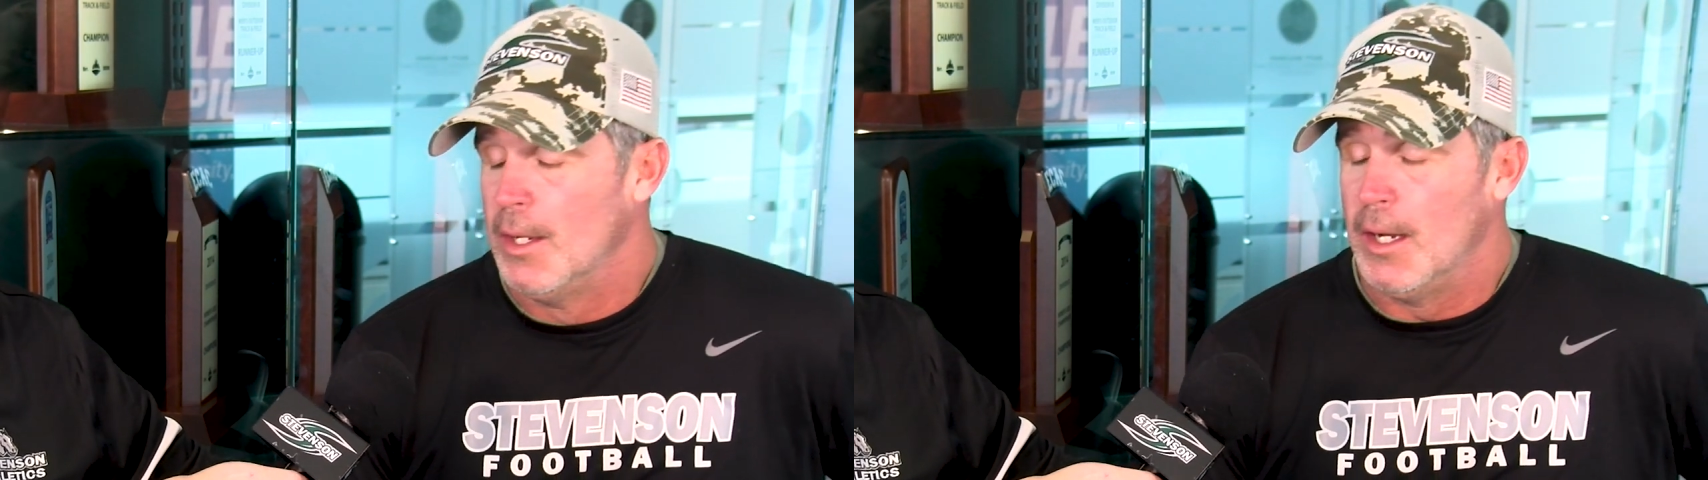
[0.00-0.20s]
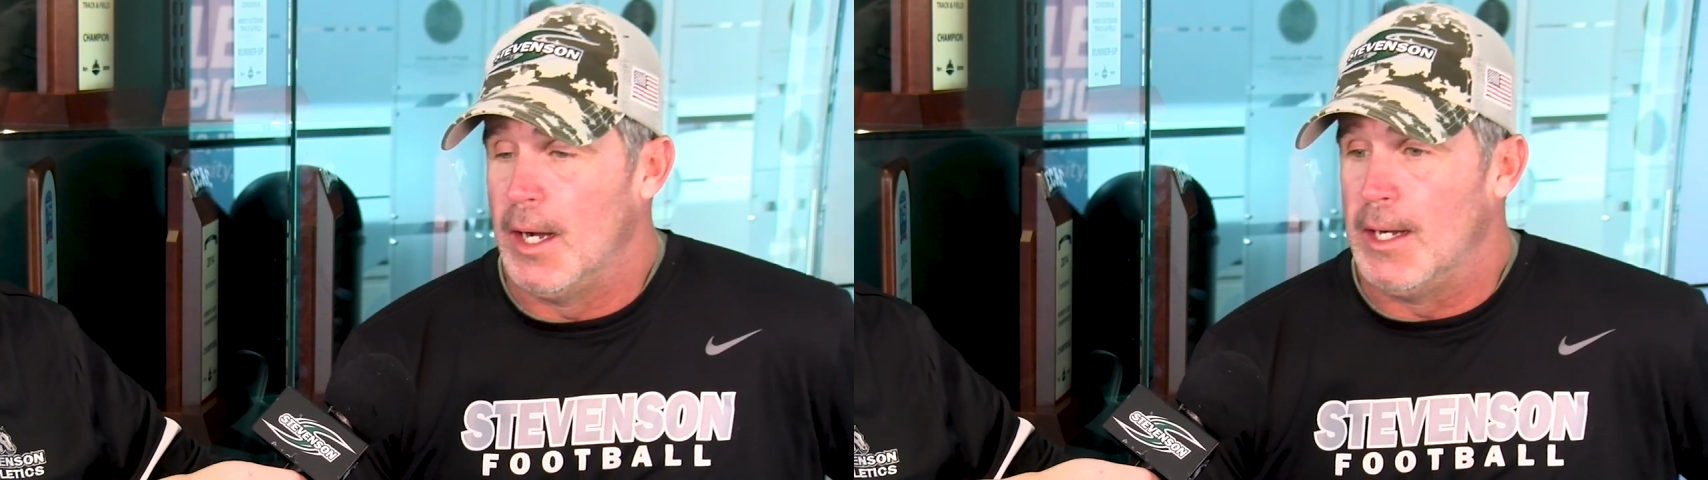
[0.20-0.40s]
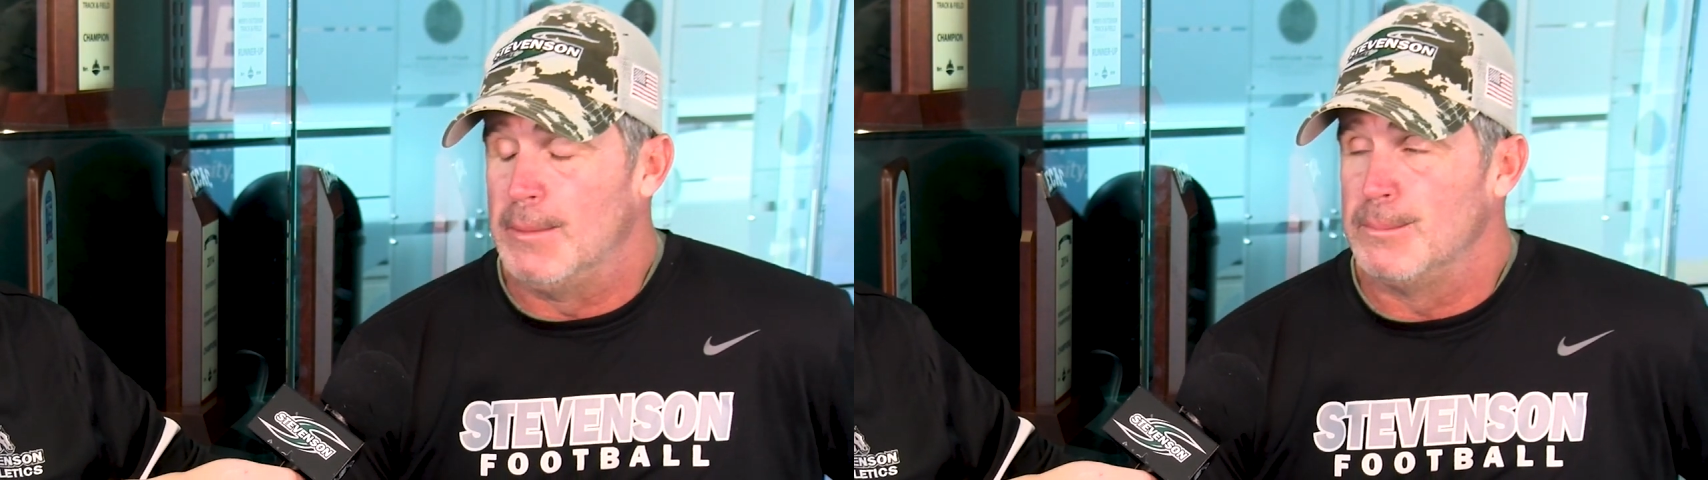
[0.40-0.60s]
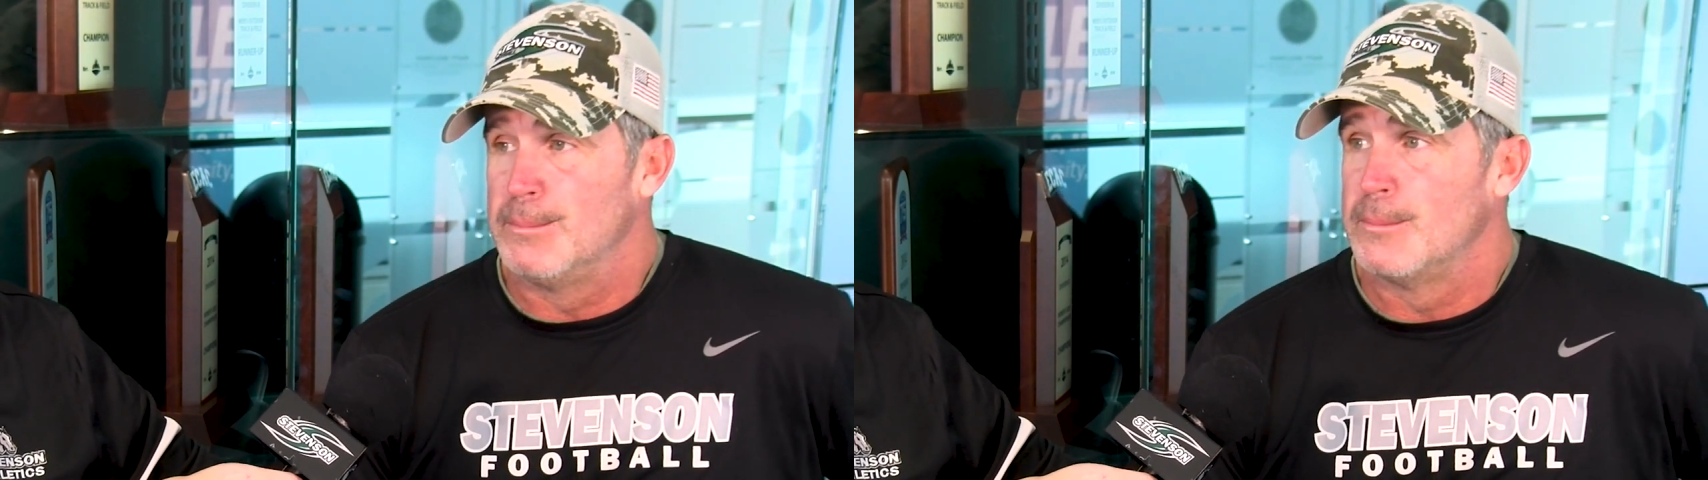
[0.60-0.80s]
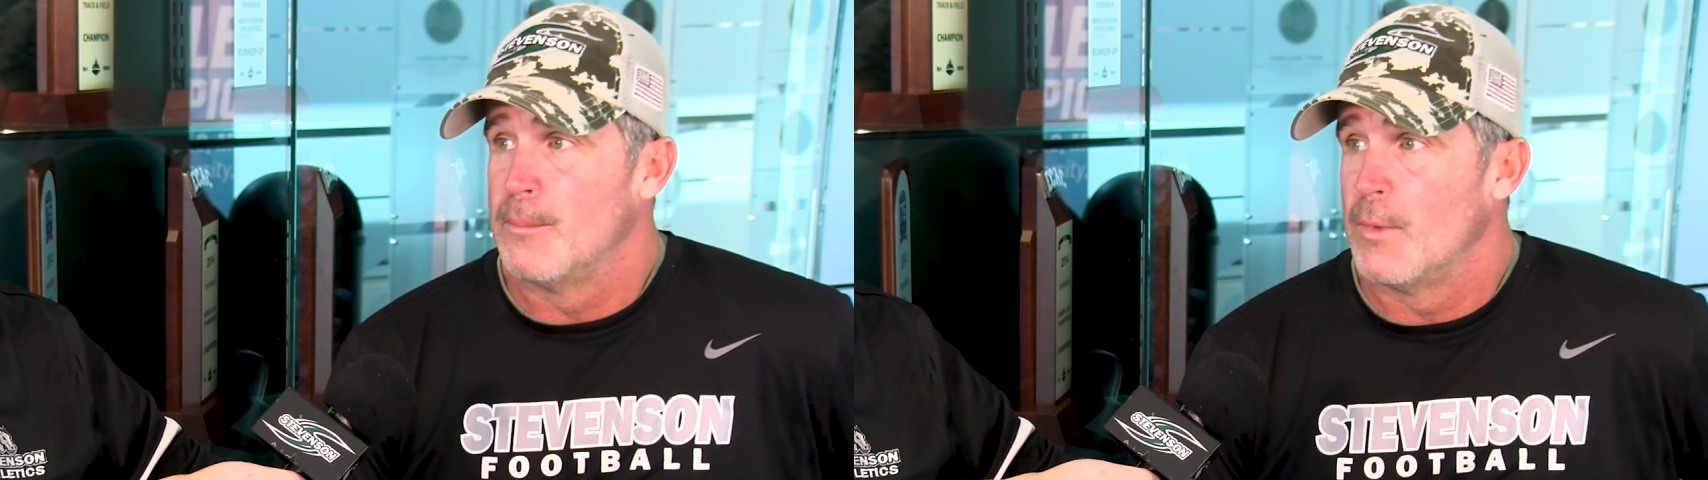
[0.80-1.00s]

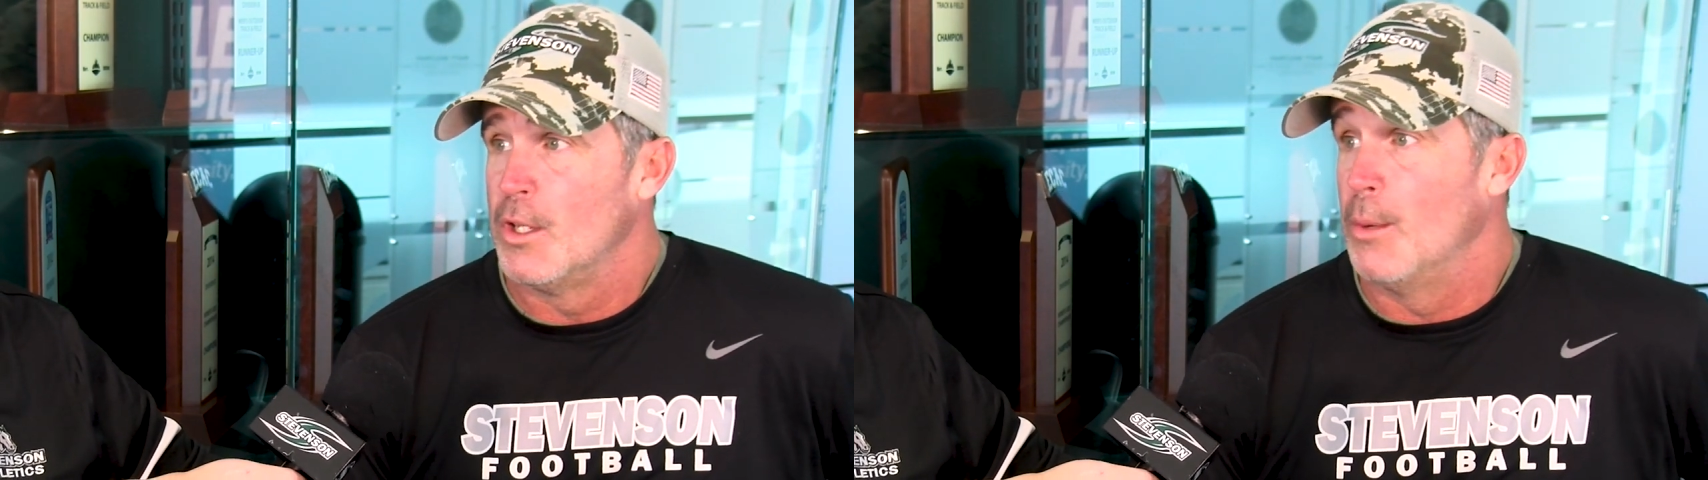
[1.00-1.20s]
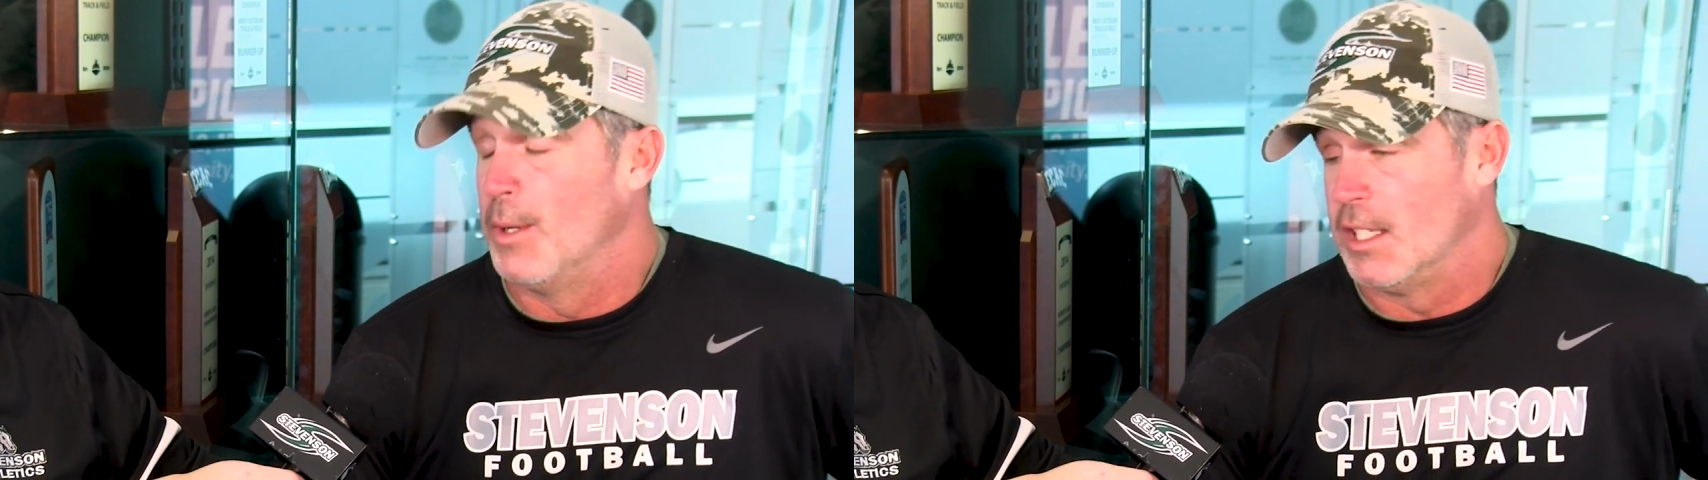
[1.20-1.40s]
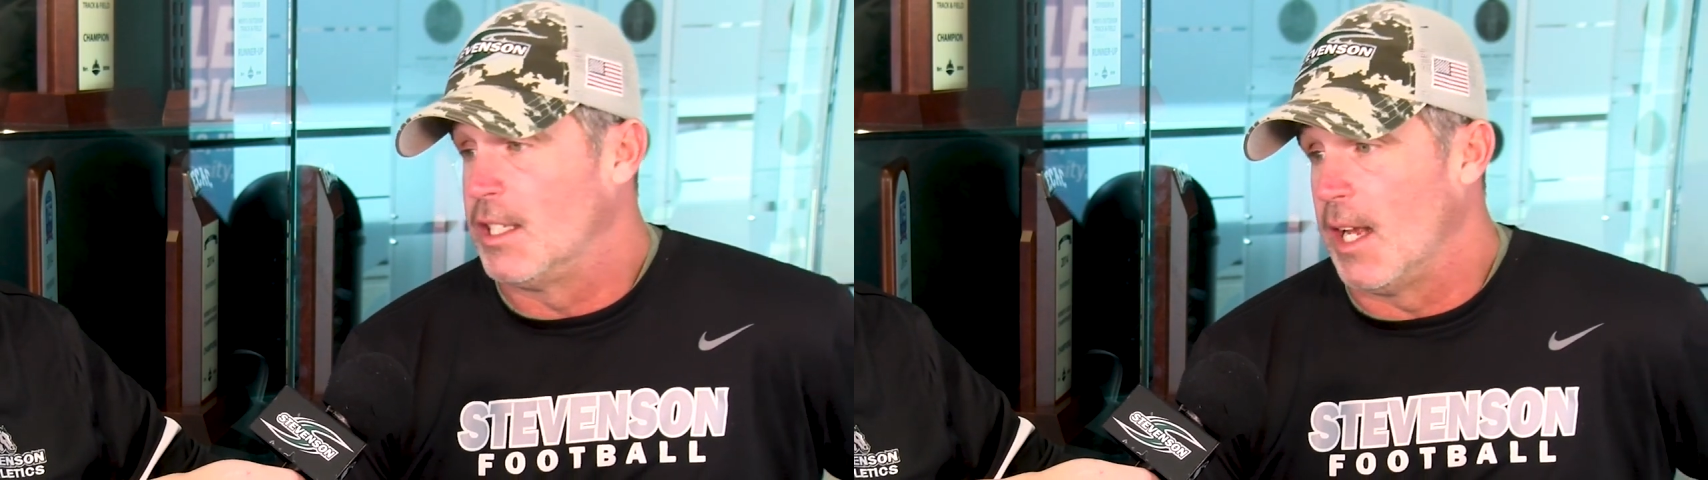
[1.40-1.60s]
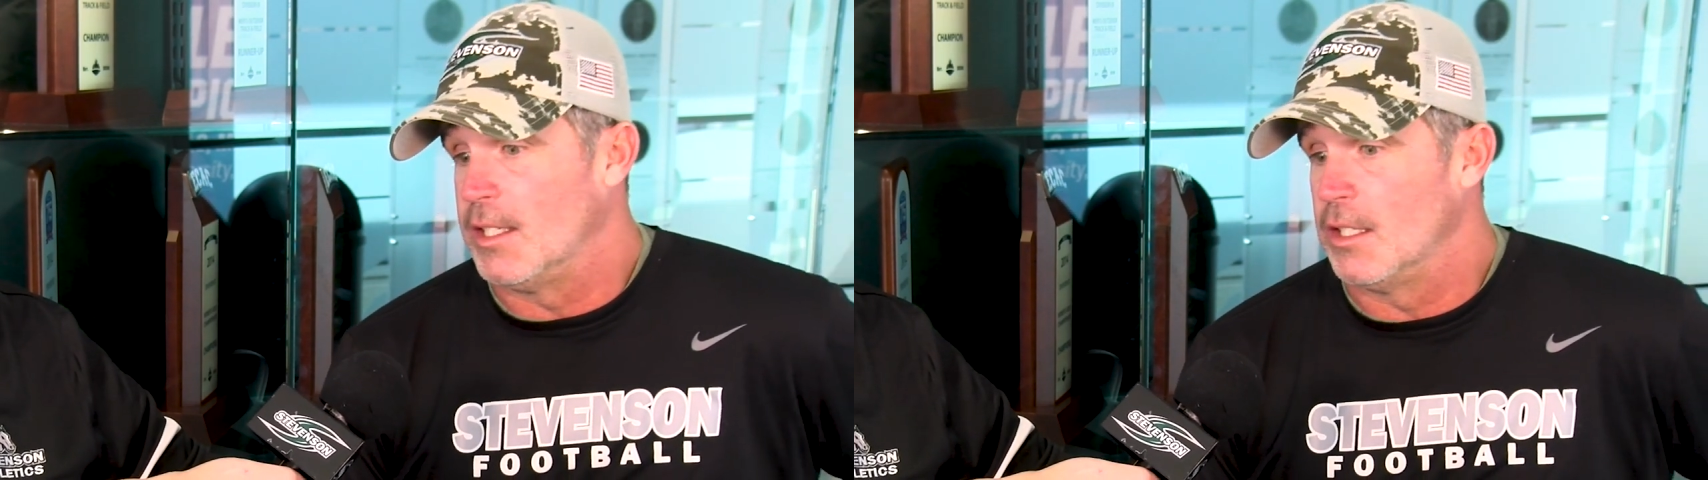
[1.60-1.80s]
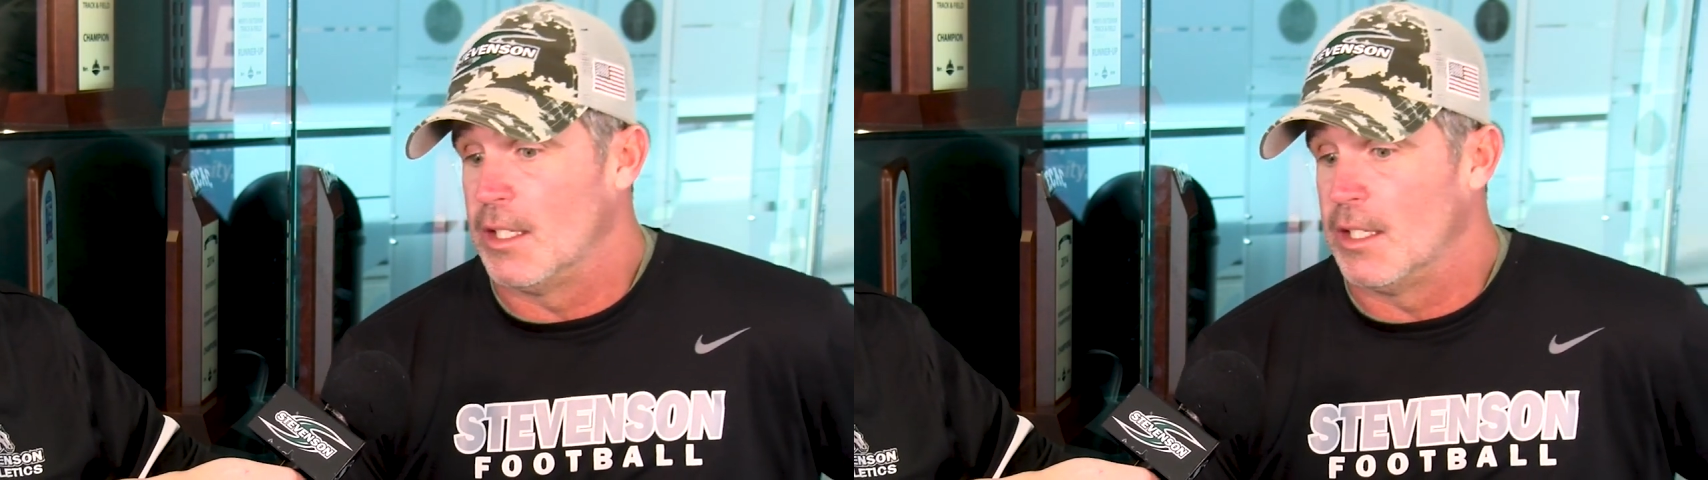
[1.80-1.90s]
You know, but it's nice.